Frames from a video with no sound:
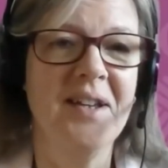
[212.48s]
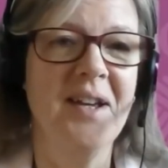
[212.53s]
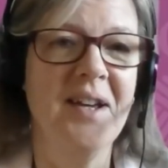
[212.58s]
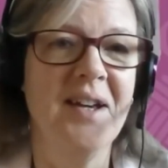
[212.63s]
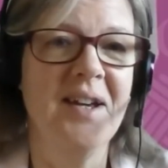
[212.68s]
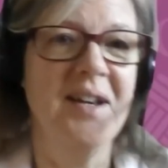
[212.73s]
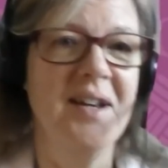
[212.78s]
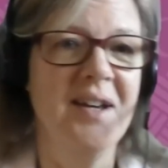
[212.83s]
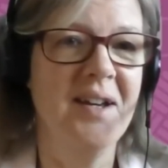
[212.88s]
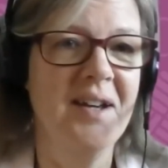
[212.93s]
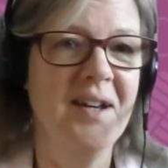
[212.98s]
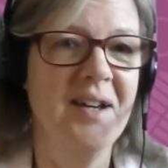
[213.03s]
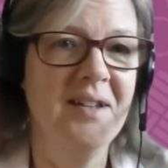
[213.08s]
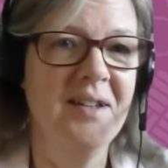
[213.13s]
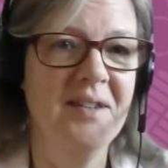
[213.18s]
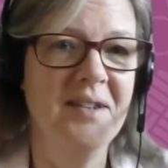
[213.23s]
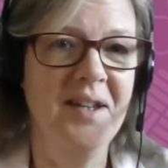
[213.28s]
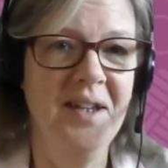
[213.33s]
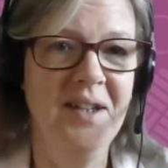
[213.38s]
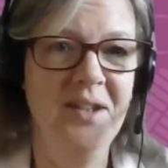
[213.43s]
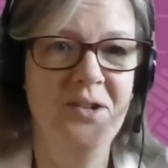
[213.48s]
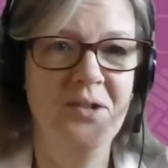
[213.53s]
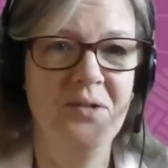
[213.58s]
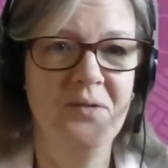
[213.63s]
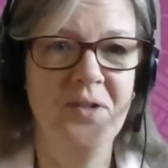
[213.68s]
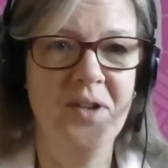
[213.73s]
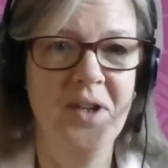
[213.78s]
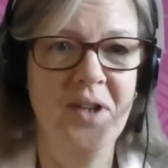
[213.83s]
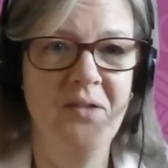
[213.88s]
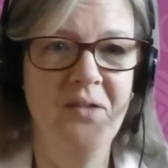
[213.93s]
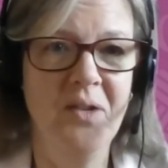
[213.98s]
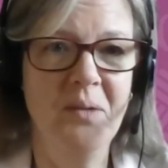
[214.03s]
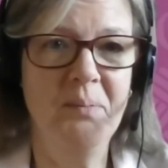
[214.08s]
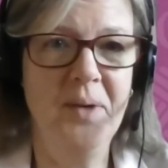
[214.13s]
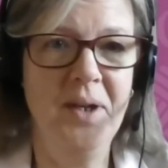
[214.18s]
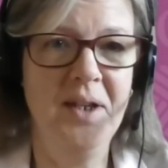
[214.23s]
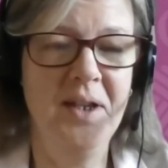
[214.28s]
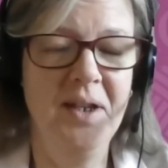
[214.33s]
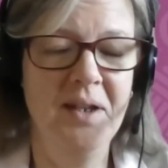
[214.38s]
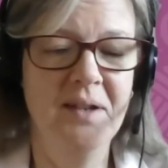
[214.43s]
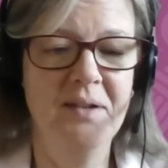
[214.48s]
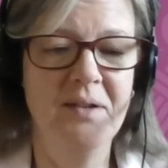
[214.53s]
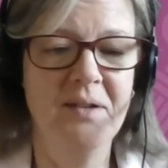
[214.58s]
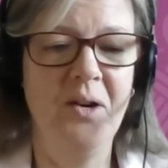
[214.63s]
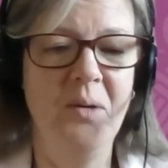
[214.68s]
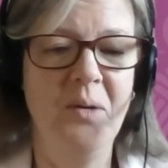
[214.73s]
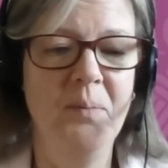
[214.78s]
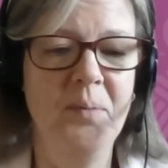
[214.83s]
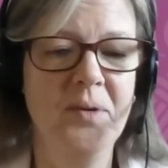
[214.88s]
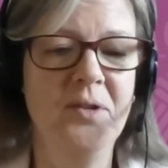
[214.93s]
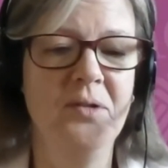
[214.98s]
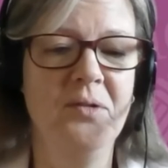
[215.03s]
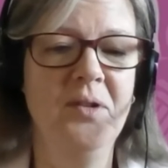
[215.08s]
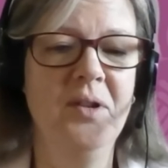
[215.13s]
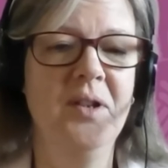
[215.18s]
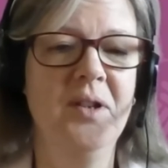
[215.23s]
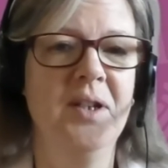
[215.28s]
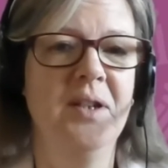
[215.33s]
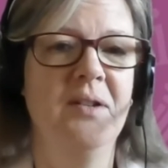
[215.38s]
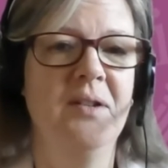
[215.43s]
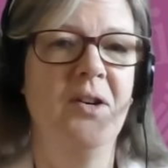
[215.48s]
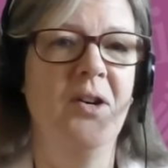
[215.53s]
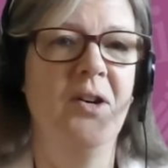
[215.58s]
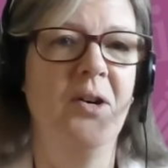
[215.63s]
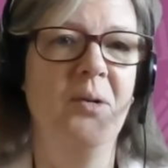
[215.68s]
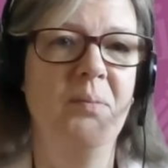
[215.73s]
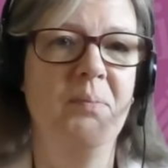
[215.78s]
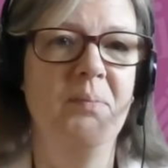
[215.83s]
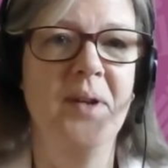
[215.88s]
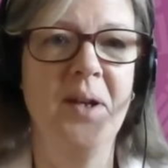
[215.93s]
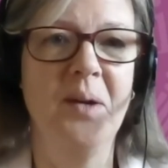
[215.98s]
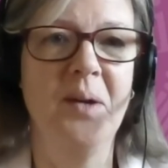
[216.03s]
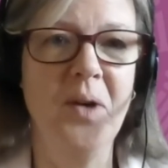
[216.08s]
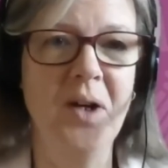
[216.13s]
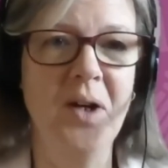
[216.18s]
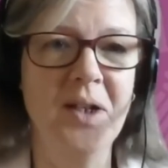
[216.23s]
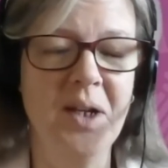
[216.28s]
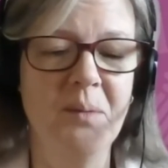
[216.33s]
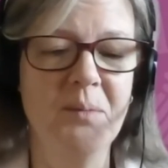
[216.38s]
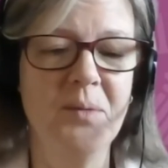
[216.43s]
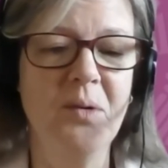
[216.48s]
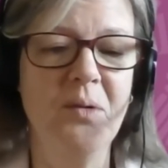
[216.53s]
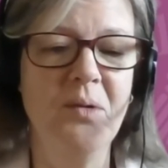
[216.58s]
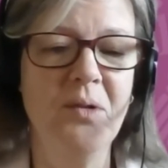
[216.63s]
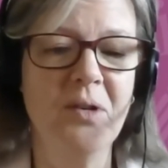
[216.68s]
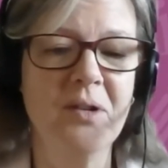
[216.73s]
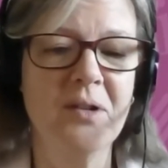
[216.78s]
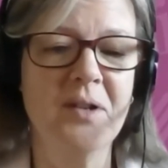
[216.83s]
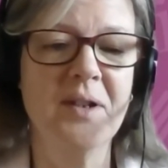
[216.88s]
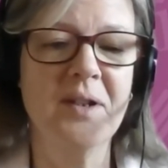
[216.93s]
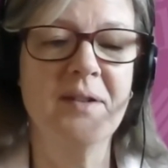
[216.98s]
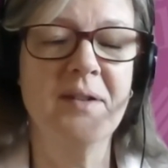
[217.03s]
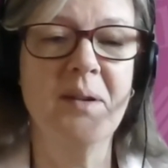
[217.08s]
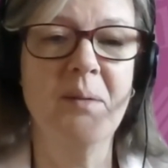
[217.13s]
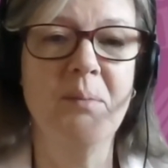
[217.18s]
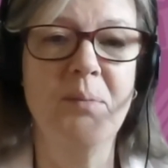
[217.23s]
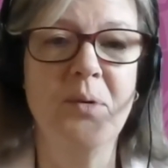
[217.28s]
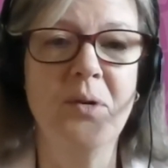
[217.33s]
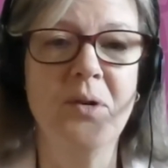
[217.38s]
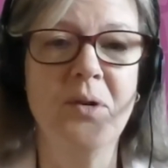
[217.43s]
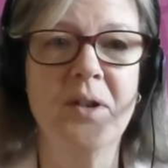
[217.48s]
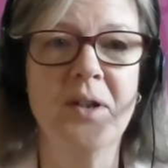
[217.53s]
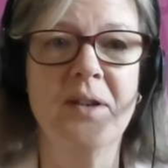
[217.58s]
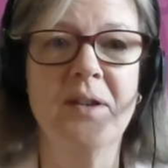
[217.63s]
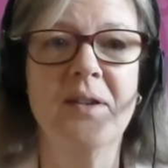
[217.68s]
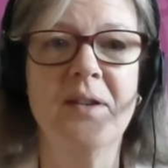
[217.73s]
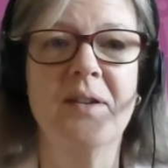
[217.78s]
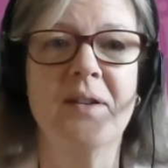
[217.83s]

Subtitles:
and thank you for giving me this opportunity to open and welcome you all to this important